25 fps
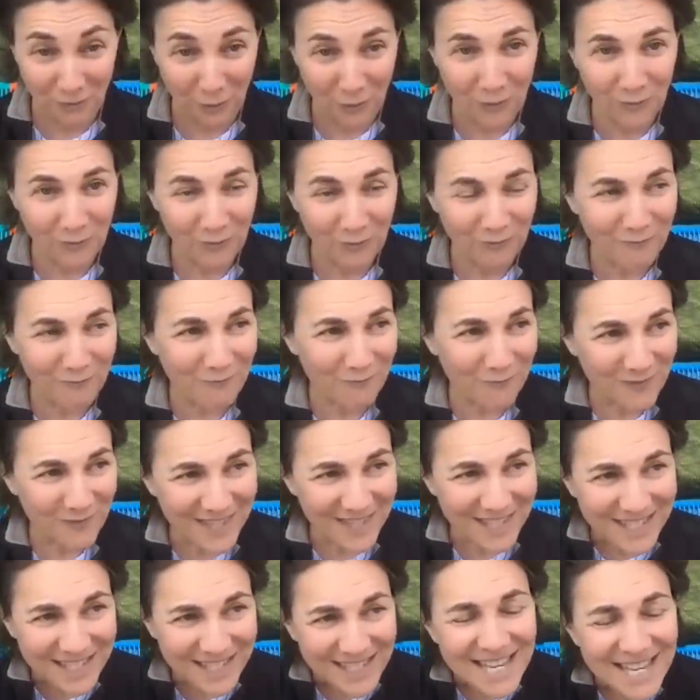of
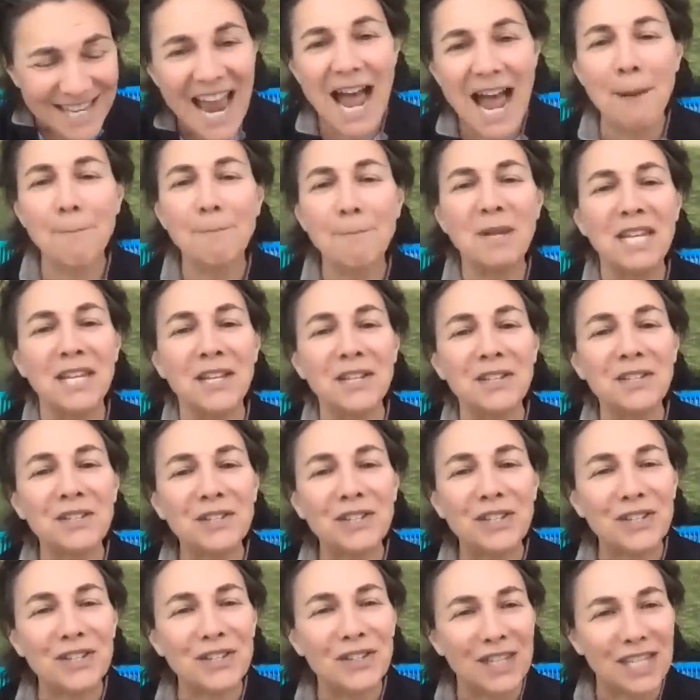tap
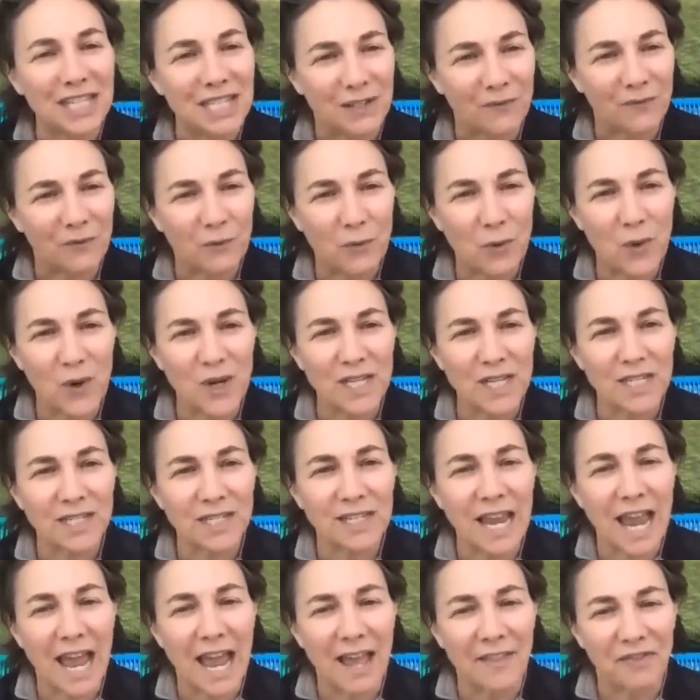into this
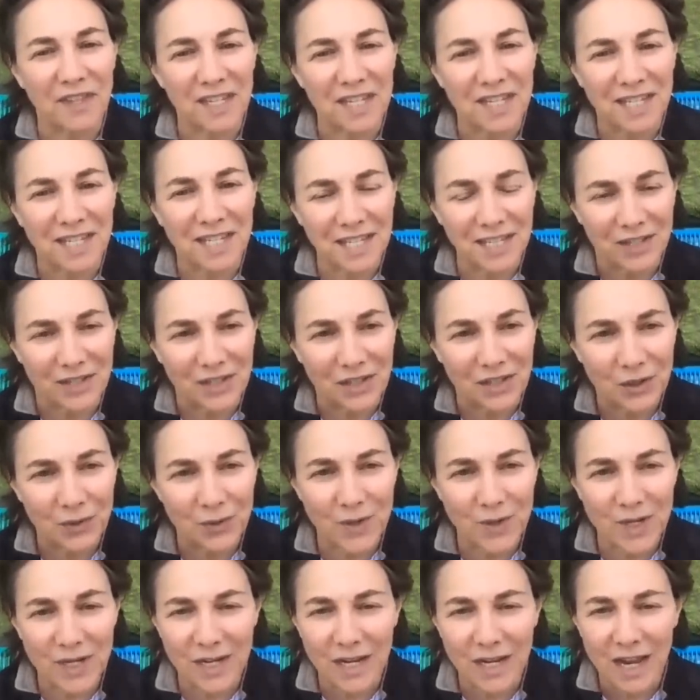voice and this
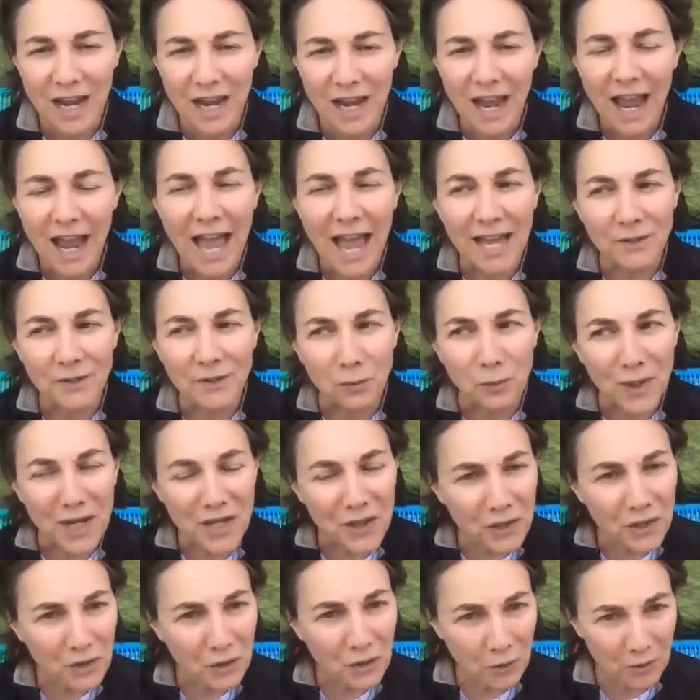history, and
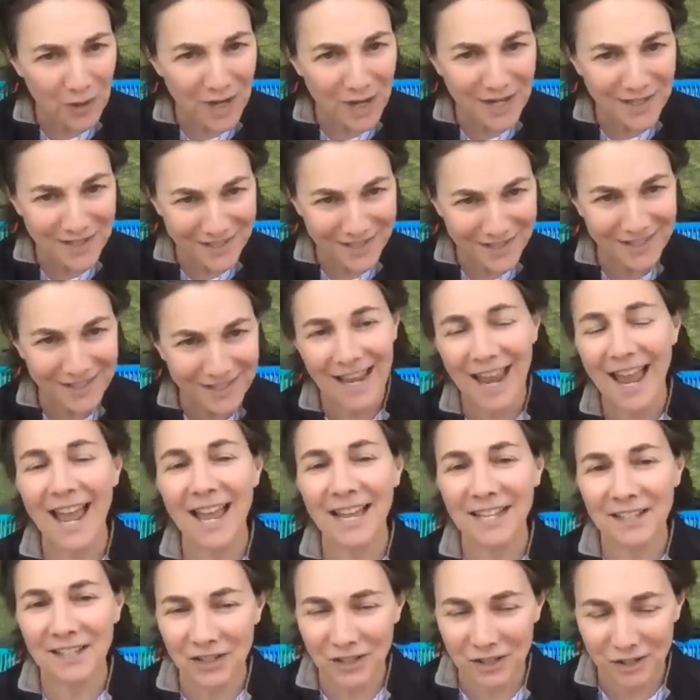with Chris
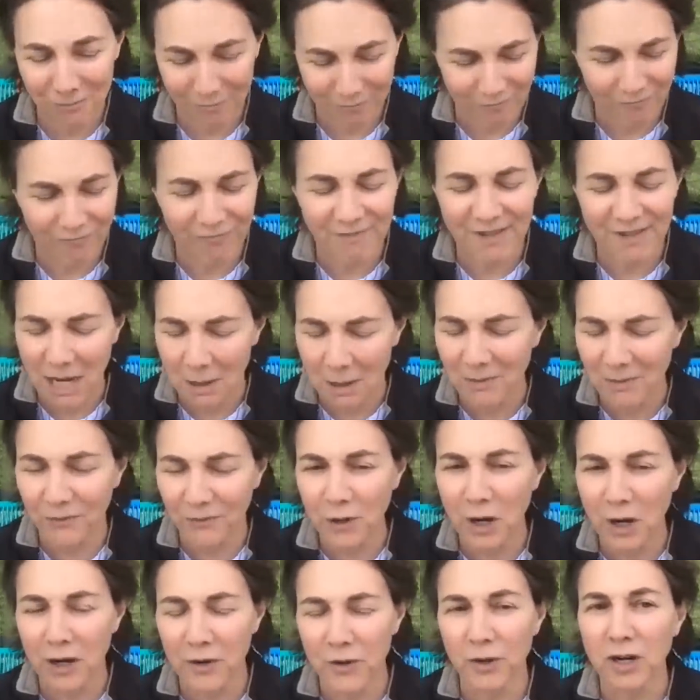and some
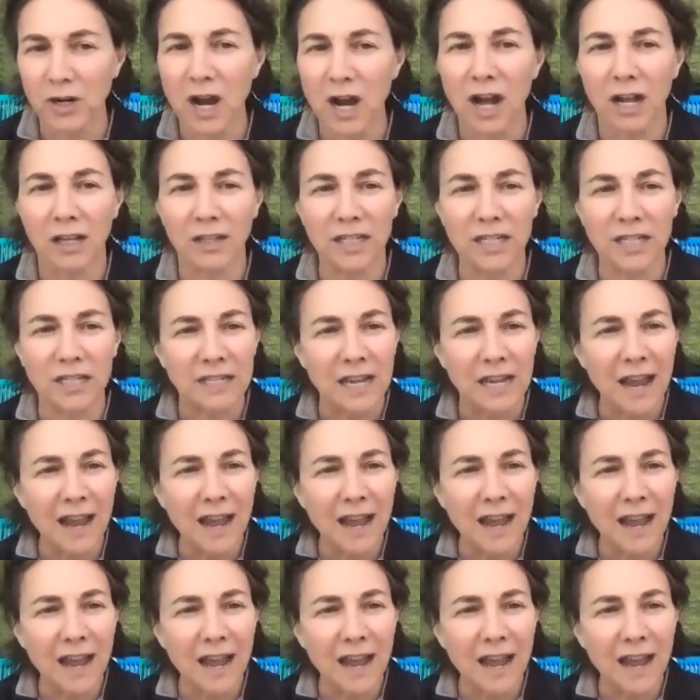of our other colleagues,